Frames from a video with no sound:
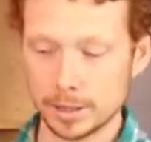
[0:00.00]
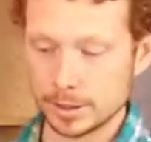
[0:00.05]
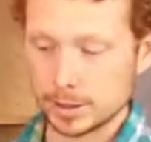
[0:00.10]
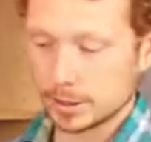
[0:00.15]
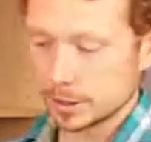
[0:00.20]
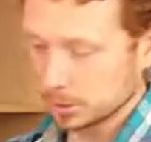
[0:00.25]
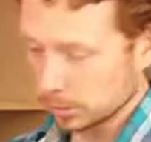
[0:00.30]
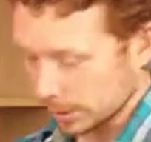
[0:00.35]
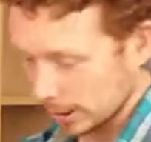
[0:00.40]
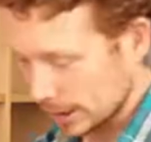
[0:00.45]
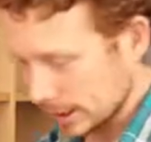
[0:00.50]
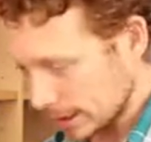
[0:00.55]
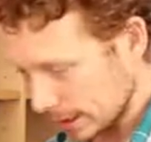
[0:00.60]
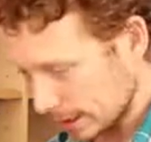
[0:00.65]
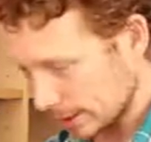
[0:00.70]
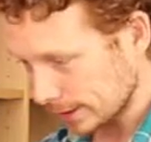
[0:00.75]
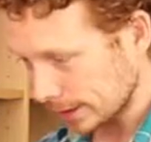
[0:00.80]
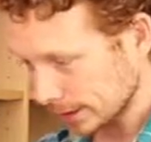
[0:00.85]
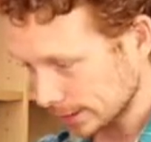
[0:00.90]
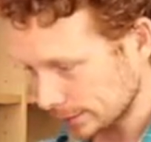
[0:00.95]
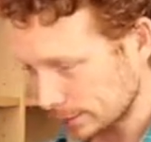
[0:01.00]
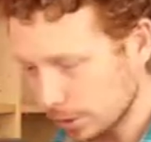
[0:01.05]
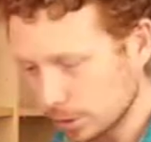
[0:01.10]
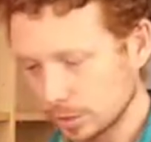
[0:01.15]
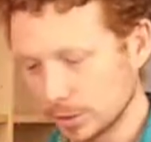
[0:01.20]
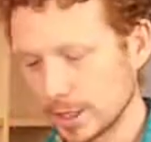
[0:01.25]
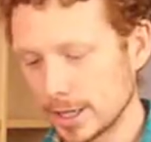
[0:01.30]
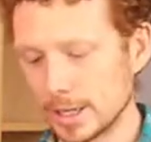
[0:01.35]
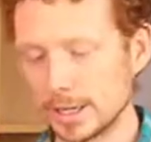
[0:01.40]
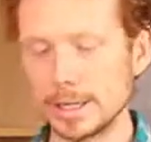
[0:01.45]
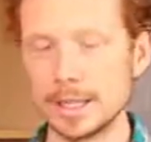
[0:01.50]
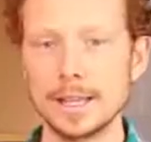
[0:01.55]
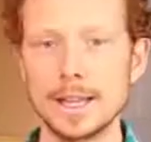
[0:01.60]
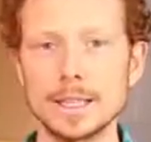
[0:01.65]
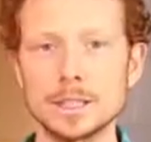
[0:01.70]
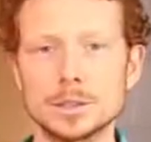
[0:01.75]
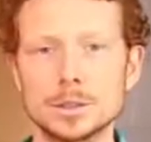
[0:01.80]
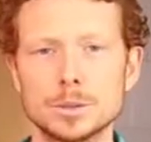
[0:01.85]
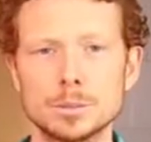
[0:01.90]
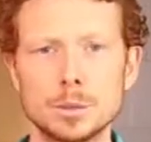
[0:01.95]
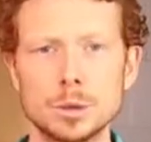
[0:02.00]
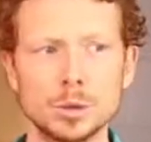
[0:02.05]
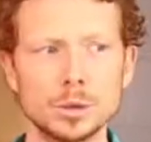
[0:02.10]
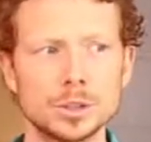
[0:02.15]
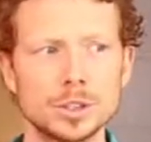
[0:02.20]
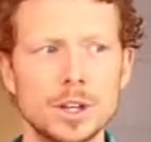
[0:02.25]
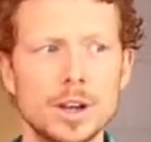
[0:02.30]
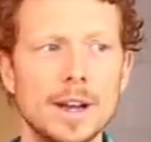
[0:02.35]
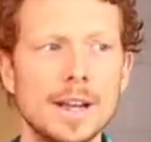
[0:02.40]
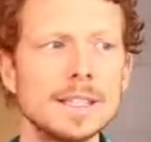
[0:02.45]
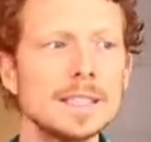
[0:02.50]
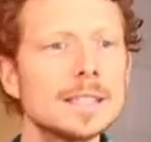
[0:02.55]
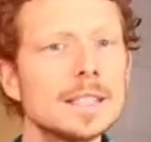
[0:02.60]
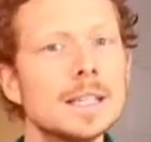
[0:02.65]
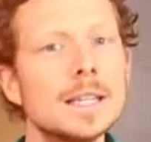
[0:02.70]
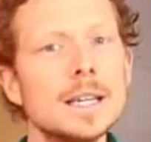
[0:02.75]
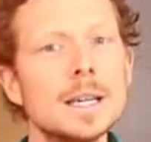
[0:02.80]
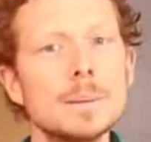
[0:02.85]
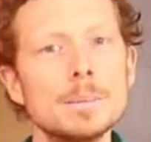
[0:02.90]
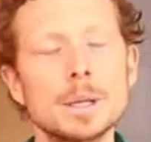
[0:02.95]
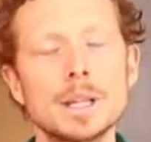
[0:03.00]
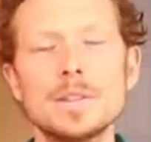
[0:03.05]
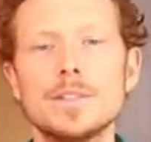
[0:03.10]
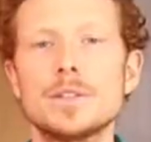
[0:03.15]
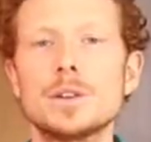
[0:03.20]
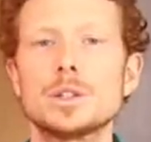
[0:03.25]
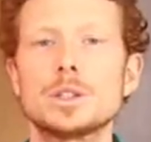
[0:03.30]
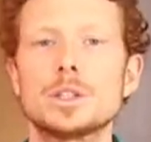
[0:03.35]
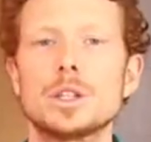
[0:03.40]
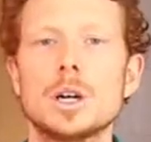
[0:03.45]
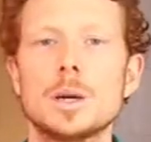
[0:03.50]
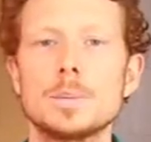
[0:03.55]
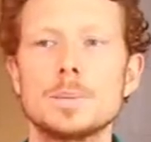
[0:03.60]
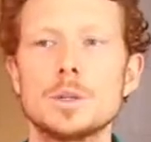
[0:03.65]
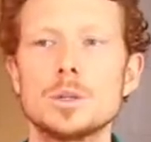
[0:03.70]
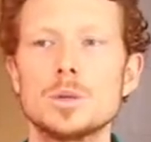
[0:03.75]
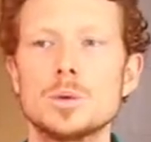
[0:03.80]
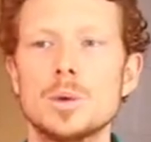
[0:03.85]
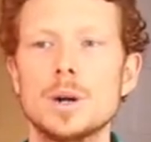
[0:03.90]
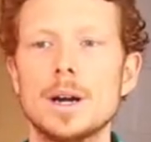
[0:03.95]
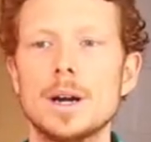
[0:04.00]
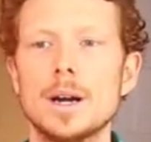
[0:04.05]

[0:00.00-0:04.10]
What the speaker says: this one here, does fold down into that small size, but the first time you